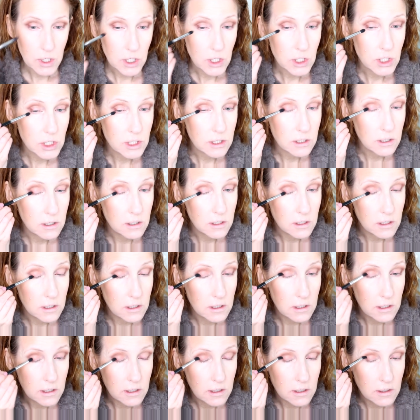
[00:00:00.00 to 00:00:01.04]
brush
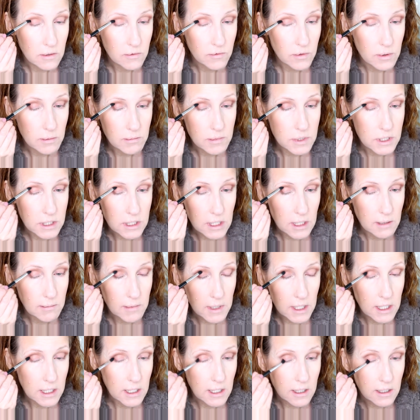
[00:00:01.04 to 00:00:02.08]
from
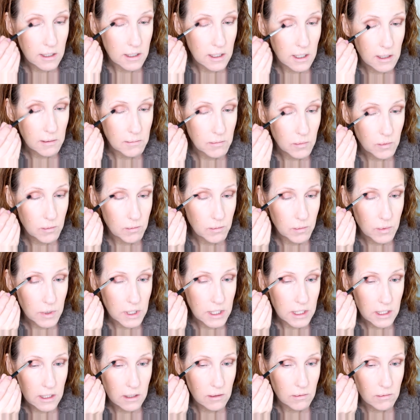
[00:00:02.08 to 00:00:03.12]
Sigma, and I'm
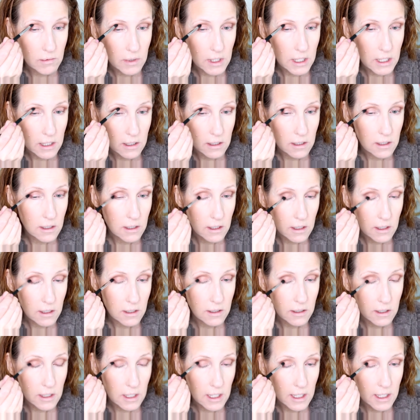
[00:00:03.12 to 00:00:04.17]
blending it right
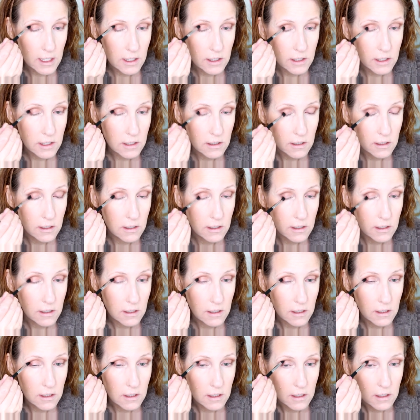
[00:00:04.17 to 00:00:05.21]
on the end.
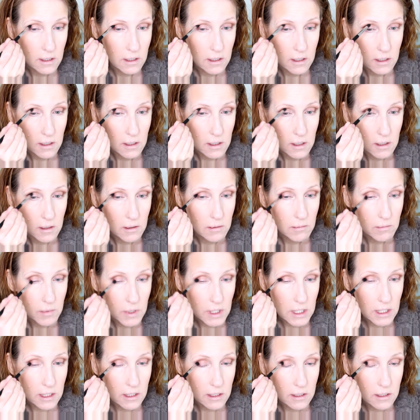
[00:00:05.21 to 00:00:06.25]

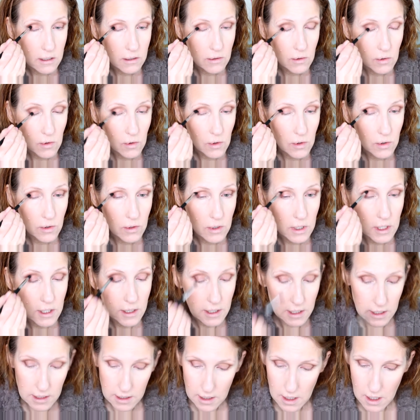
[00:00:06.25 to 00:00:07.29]
Bring it in the corner
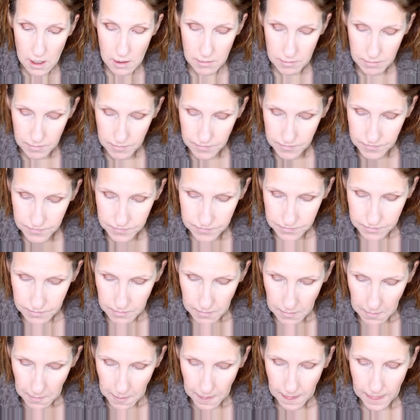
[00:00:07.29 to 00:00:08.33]
and then up.
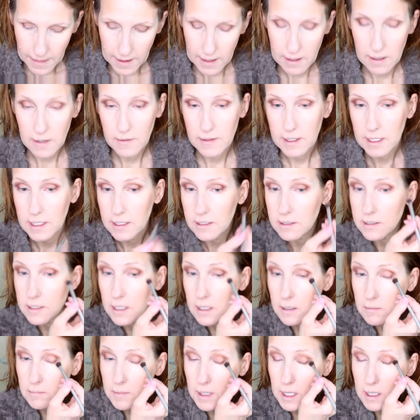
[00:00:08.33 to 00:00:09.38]
And then I
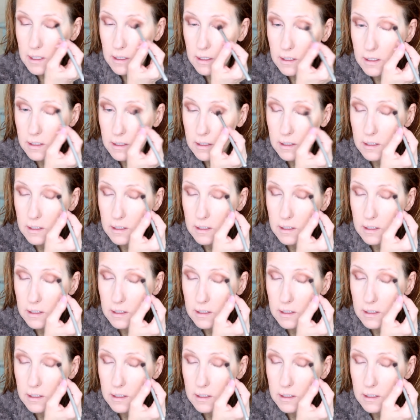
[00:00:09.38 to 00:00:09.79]
take my